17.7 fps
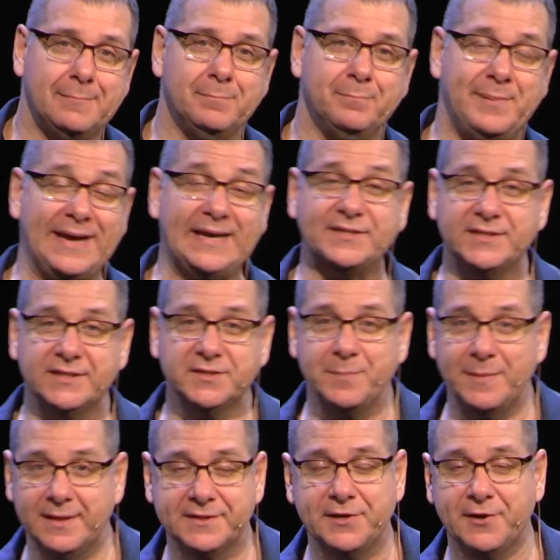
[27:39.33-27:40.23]
bases,
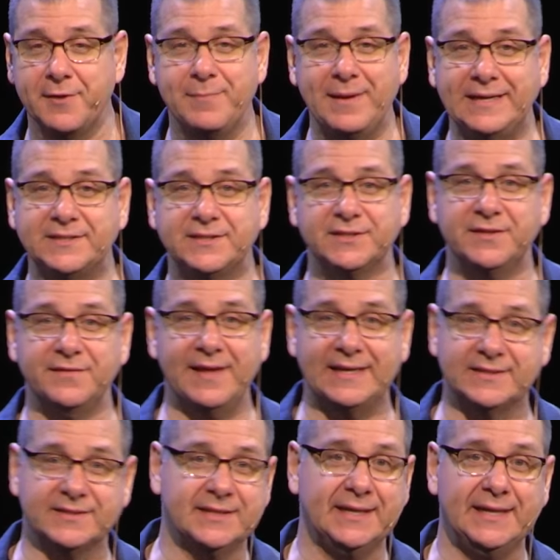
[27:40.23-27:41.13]
military bases in
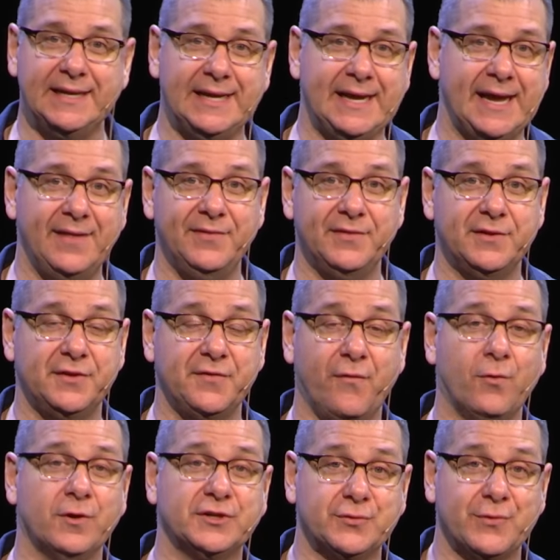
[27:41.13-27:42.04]
that city, and the
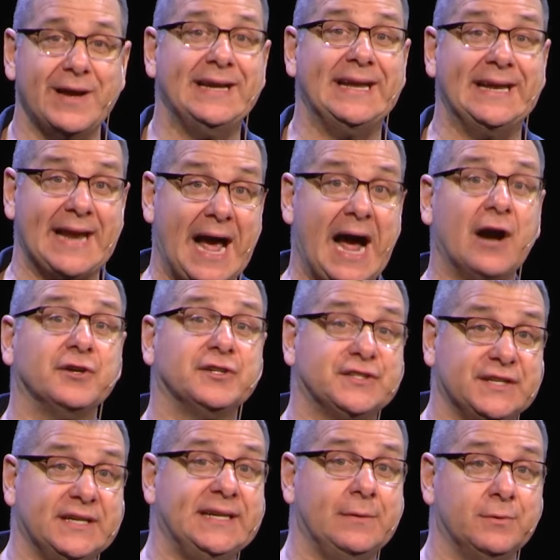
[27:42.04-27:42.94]
divorce rate in our
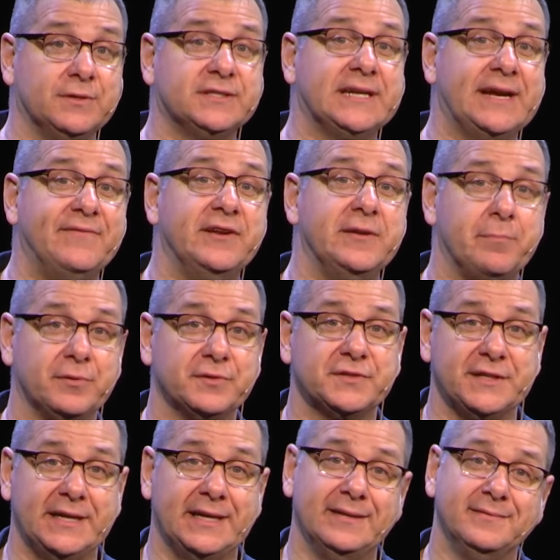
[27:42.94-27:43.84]
city was
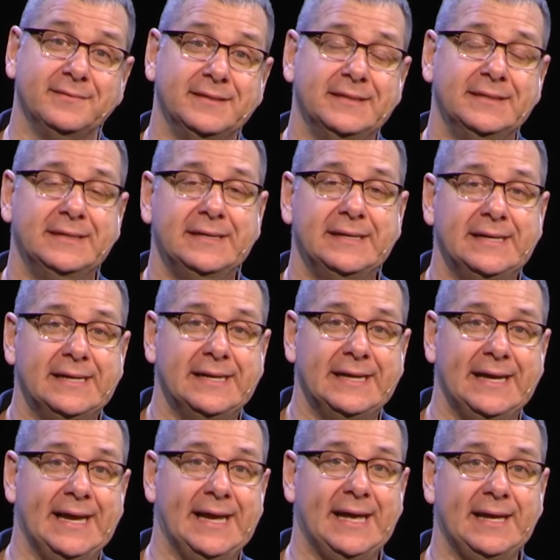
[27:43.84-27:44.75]
70%.
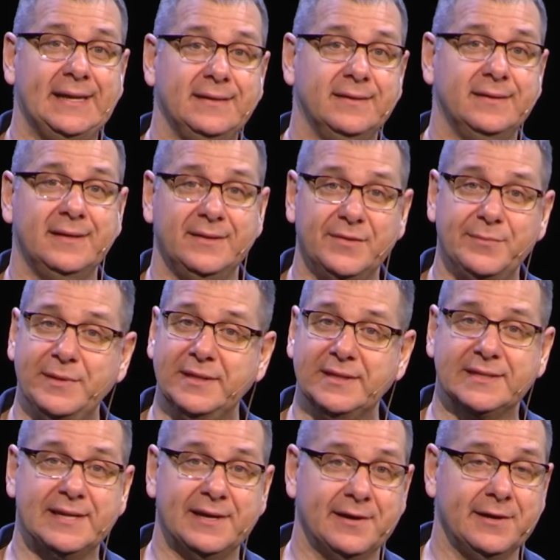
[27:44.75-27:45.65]
And the
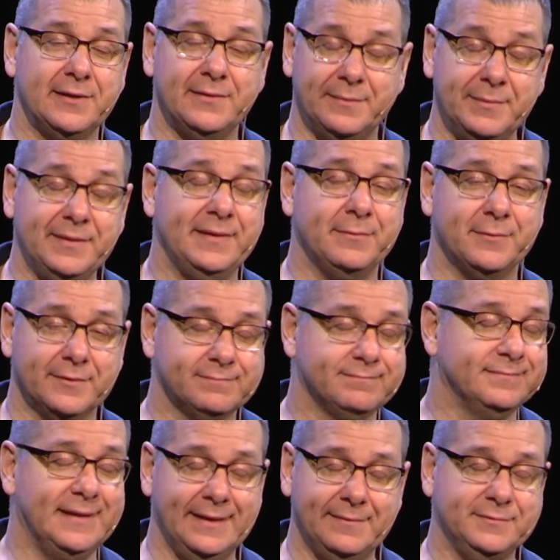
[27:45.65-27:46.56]
military, I mean, it
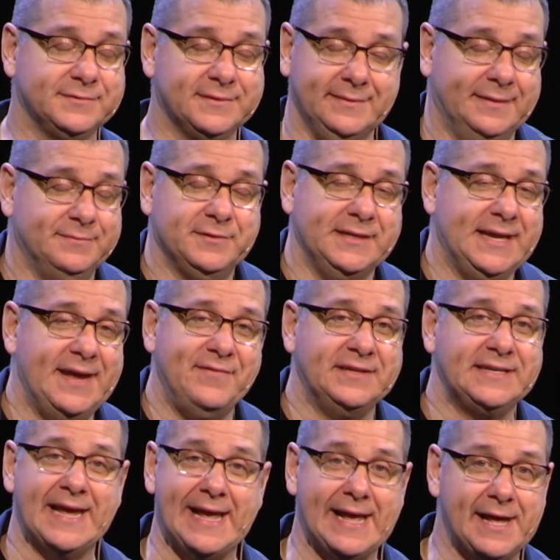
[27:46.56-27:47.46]
was a Navy
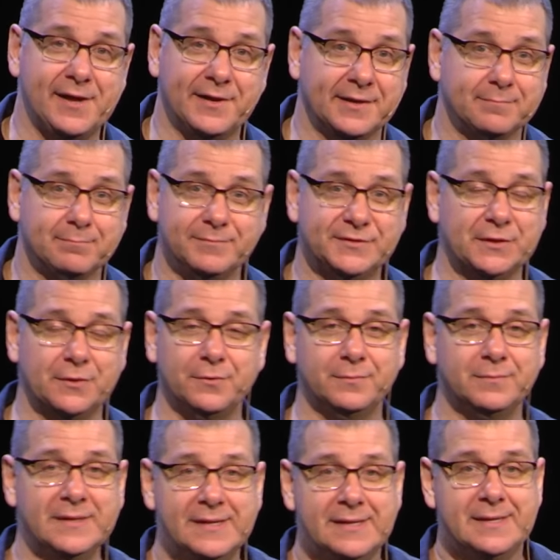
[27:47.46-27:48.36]
town, and
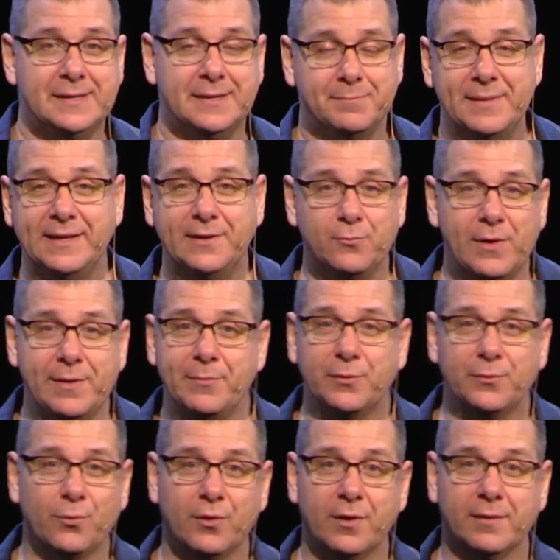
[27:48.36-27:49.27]
so men and
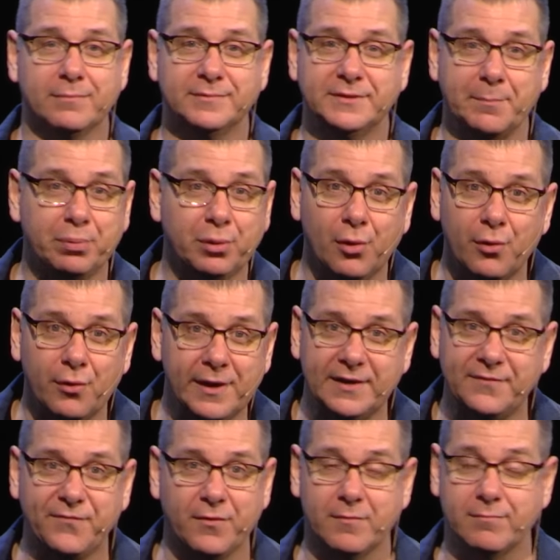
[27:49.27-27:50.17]
women were
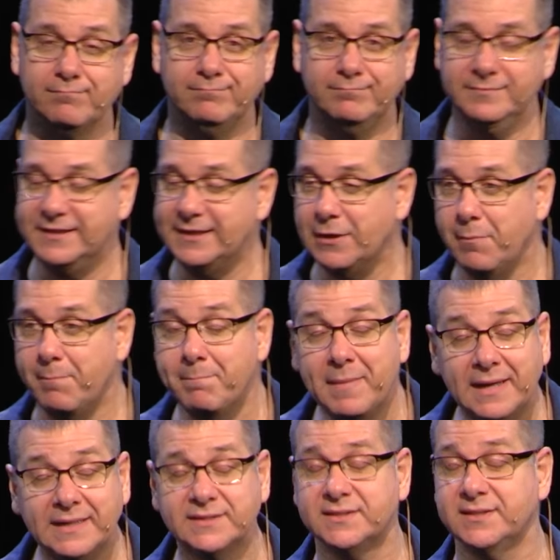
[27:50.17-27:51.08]
deployed for, you know,
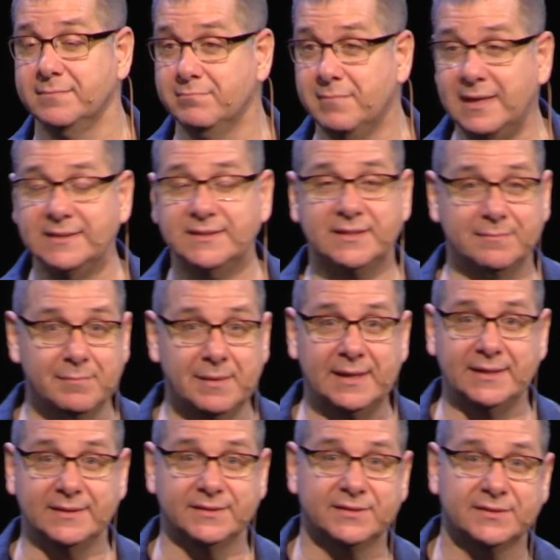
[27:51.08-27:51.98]
months and months and
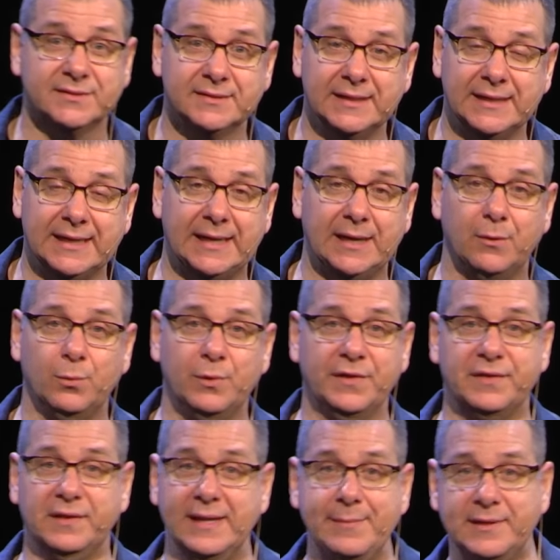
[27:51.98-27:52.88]
months
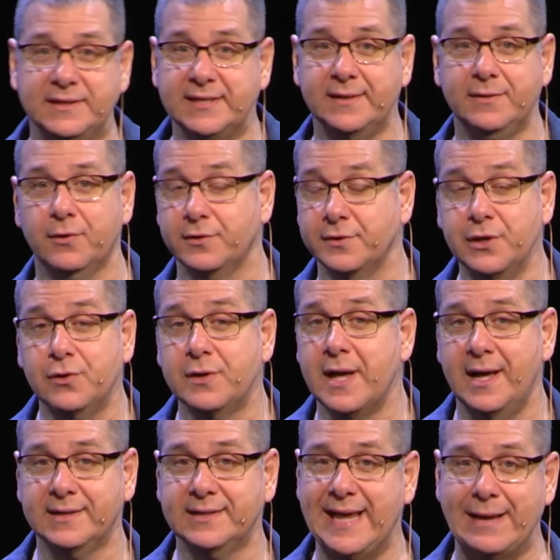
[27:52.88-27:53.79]
with limited or no
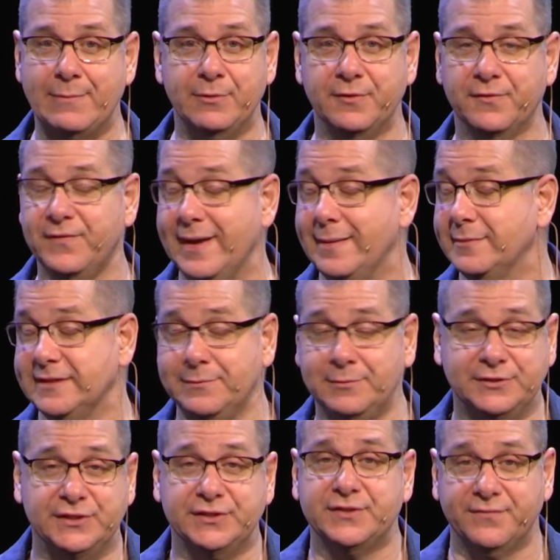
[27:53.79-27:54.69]
contact with their families. It
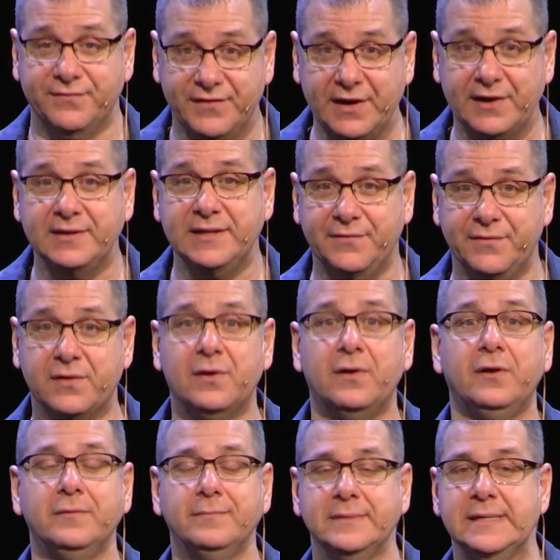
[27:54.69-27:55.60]
was just very
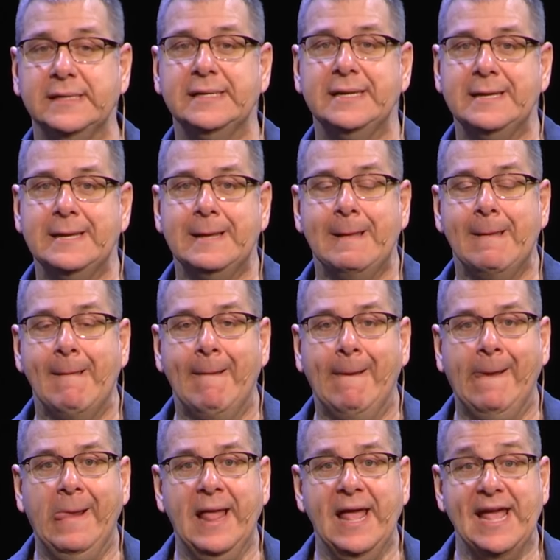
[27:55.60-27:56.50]
difficult.
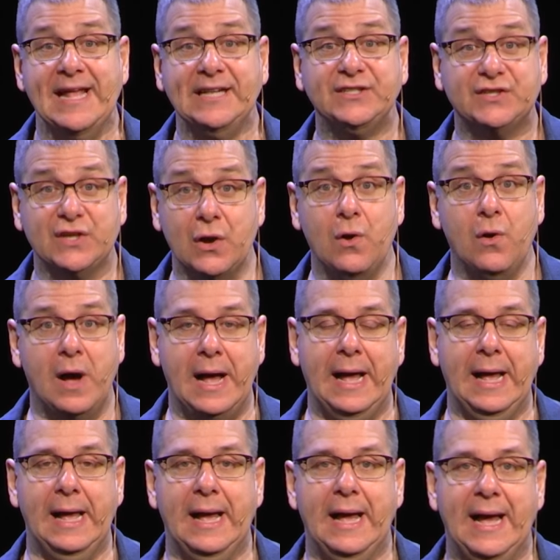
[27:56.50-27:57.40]
And so
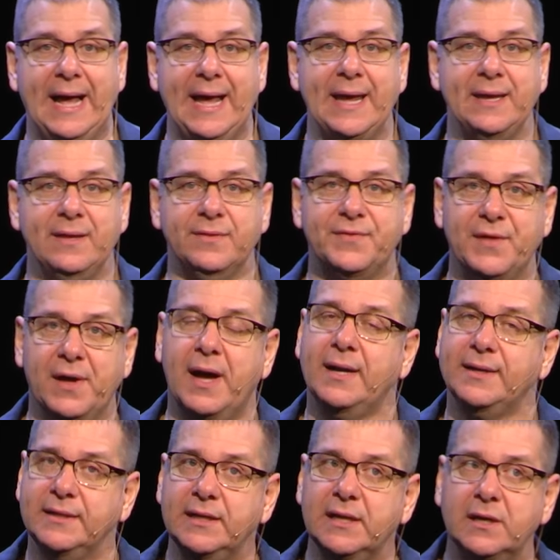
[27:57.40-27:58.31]
I
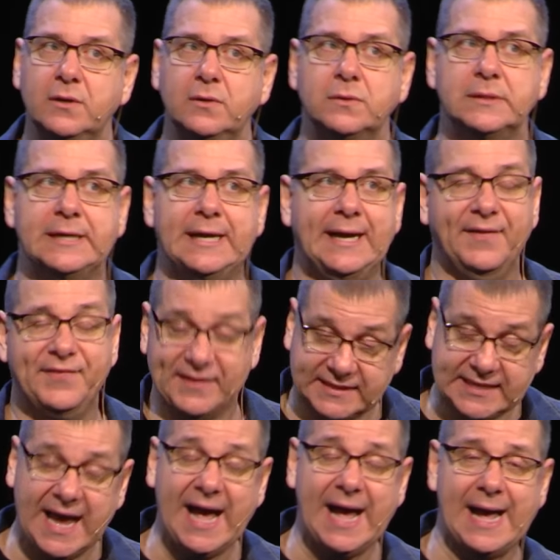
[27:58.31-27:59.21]
thought, you know, at the
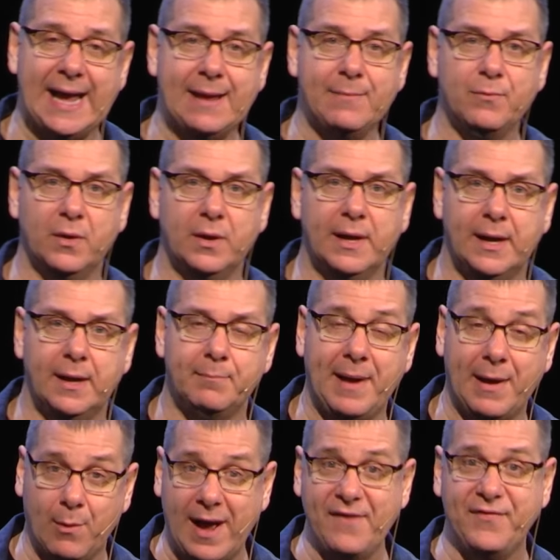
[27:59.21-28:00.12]
time,
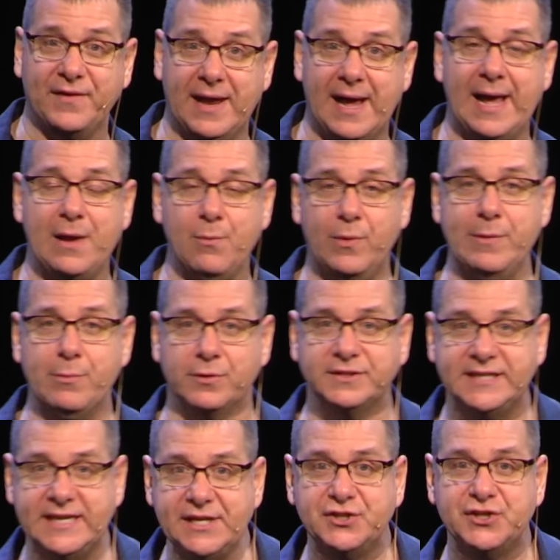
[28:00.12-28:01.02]
my wife and I, we were
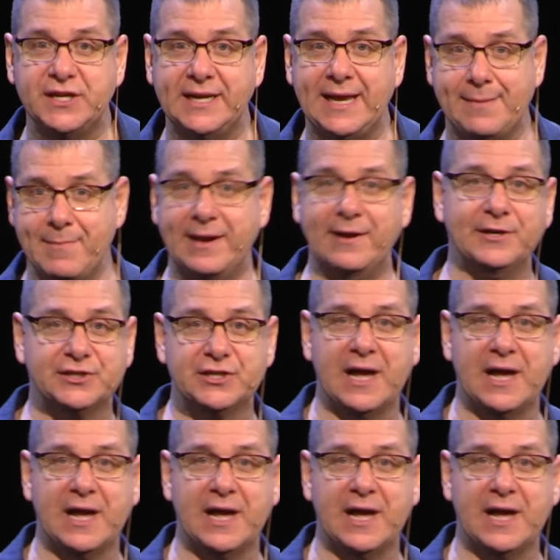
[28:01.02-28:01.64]
teaching a marriage